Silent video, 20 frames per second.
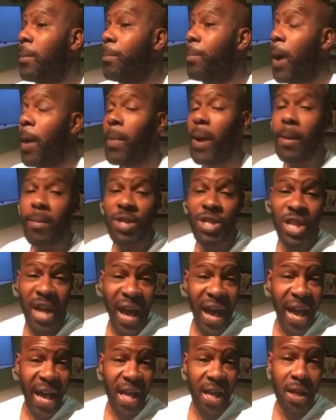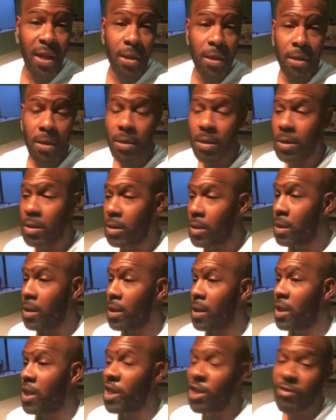Problem Child,
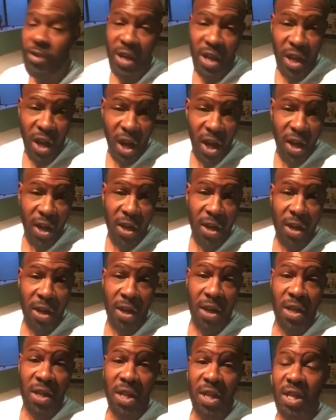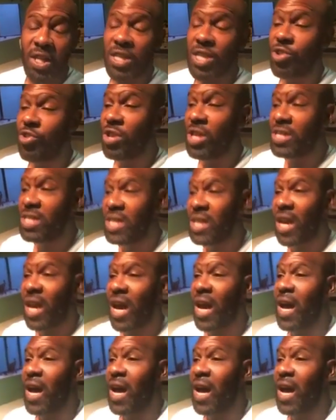Lyrical. You can squeeze in